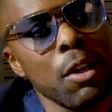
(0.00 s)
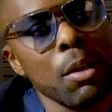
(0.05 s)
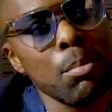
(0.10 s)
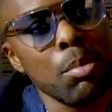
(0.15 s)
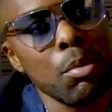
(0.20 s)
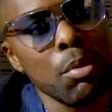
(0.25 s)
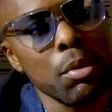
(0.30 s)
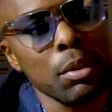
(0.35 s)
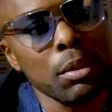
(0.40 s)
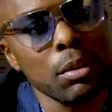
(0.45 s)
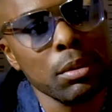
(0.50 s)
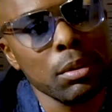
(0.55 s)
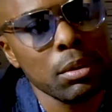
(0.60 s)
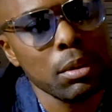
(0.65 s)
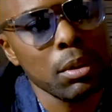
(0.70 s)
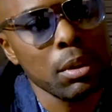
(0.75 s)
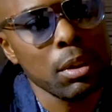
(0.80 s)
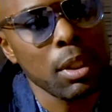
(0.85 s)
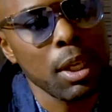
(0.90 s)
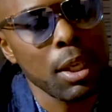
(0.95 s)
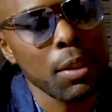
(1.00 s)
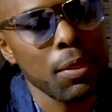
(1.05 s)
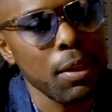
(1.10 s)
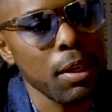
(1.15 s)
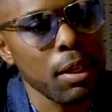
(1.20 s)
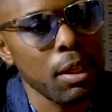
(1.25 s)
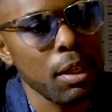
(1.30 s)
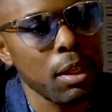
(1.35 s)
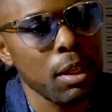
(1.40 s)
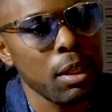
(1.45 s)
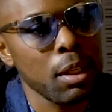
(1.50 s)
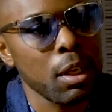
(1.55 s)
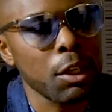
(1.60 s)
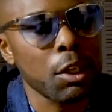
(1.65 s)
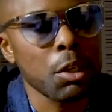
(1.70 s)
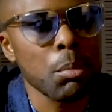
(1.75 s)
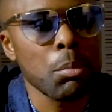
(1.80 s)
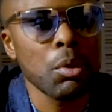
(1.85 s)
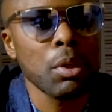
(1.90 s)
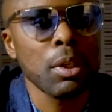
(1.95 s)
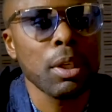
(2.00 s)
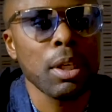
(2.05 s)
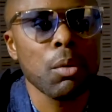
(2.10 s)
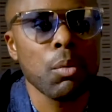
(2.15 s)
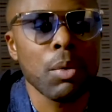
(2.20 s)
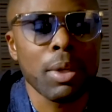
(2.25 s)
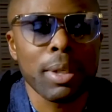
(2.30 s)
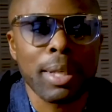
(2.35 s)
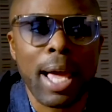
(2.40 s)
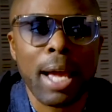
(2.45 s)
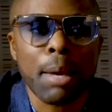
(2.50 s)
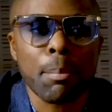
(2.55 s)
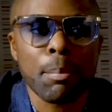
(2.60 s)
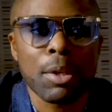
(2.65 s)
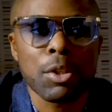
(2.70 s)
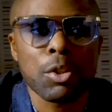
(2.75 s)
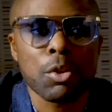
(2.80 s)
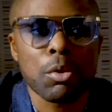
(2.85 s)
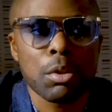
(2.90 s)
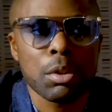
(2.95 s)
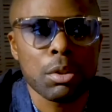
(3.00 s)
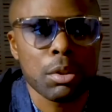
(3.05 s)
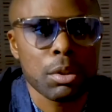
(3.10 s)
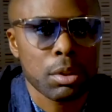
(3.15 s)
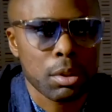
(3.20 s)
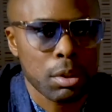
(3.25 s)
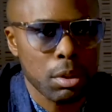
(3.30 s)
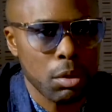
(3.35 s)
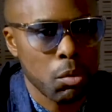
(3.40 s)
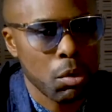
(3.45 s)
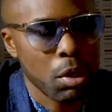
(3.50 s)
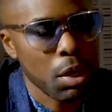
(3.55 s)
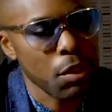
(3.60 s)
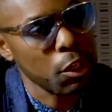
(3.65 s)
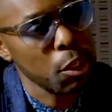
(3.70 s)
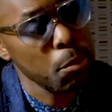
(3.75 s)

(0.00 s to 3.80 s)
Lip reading: important, and I think in our community we lack mentors, where other